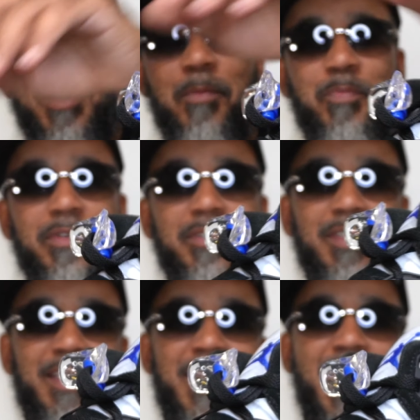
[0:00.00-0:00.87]
upper.
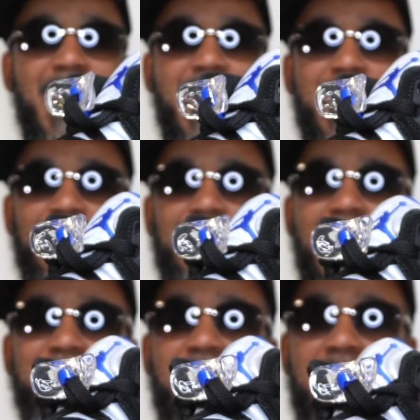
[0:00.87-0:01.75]
Golly,
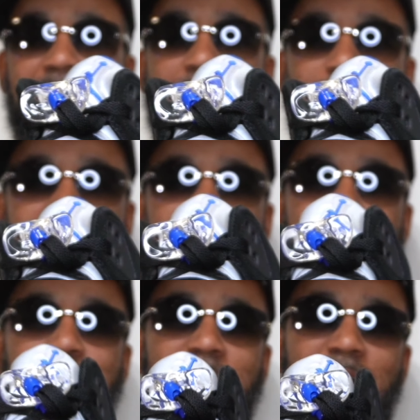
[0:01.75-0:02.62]
I thought that was
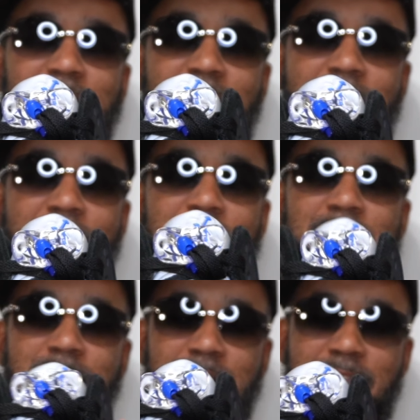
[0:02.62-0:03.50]
new bug, y'all.
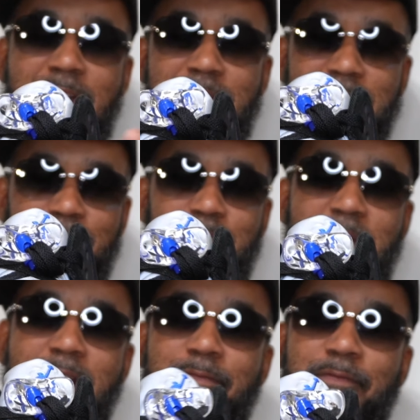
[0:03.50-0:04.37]
That is
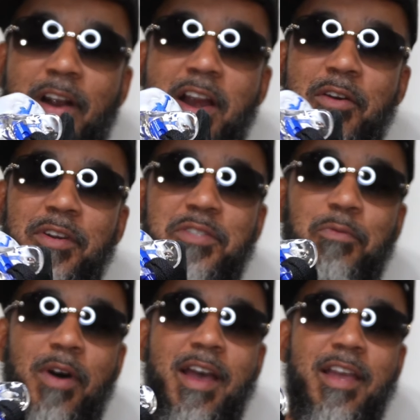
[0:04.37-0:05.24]
that furry
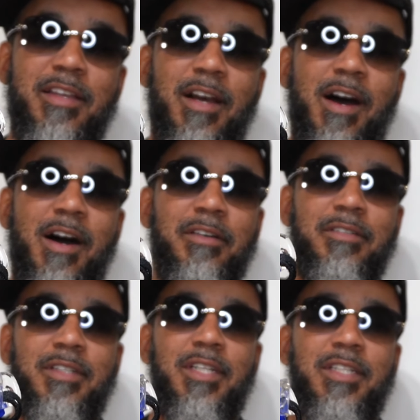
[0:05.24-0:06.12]
suede, y'all.
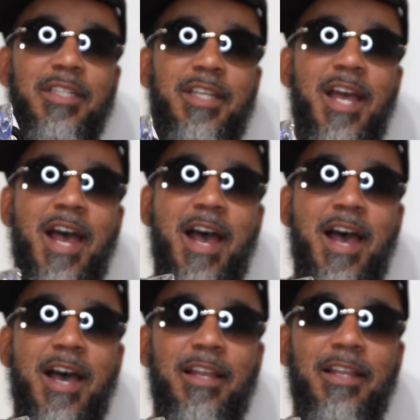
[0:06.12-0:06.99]

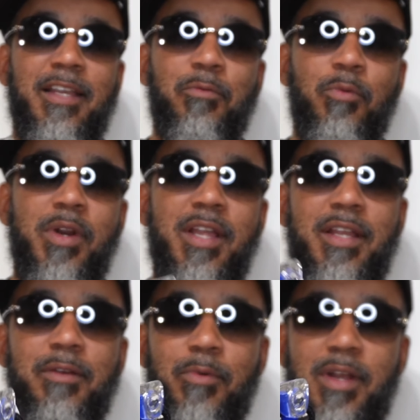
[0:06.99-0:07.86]
Golly,
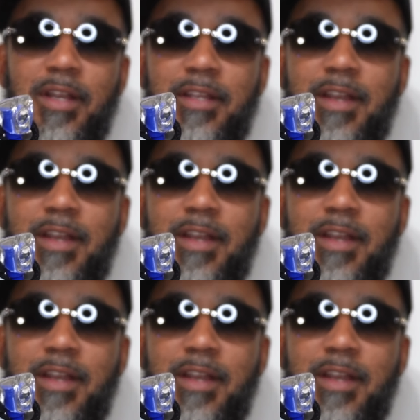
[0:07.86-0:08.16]
really, really